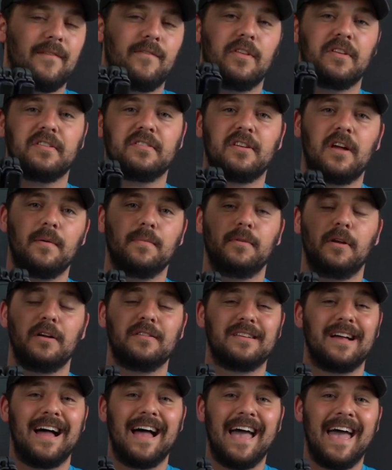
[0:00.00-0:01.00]
of the sub
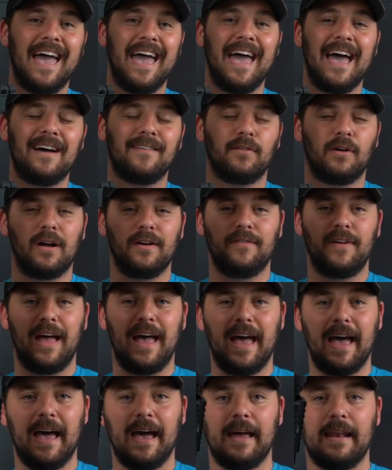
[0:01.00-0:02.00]
guns I have or I've
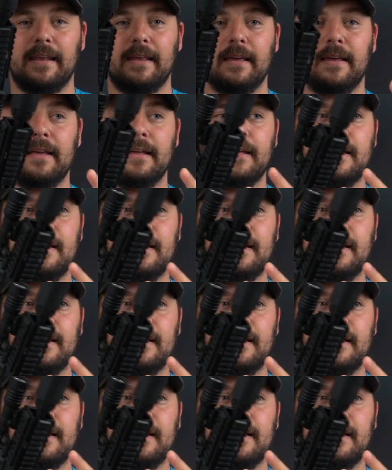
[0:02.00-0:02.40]
had,